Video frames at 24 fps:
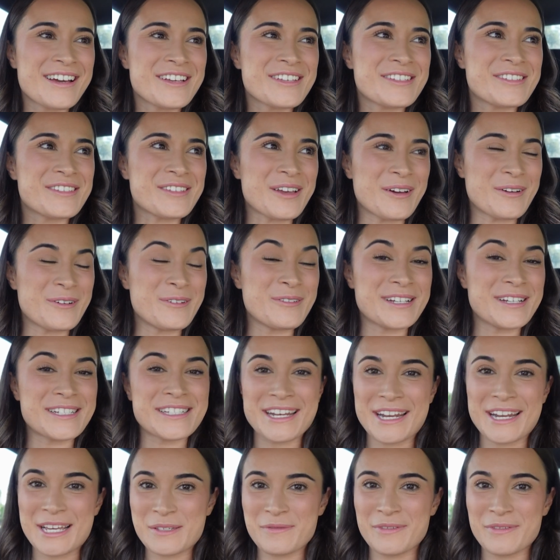So in
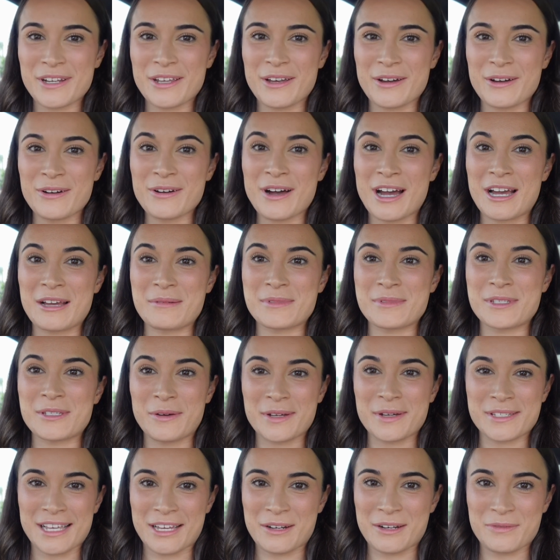today's video, I am so
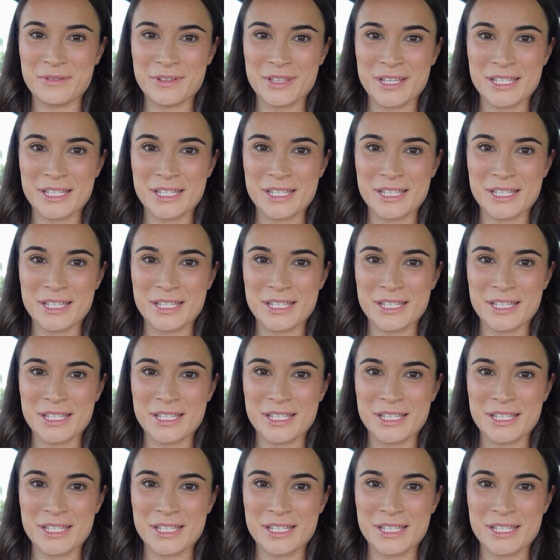excited for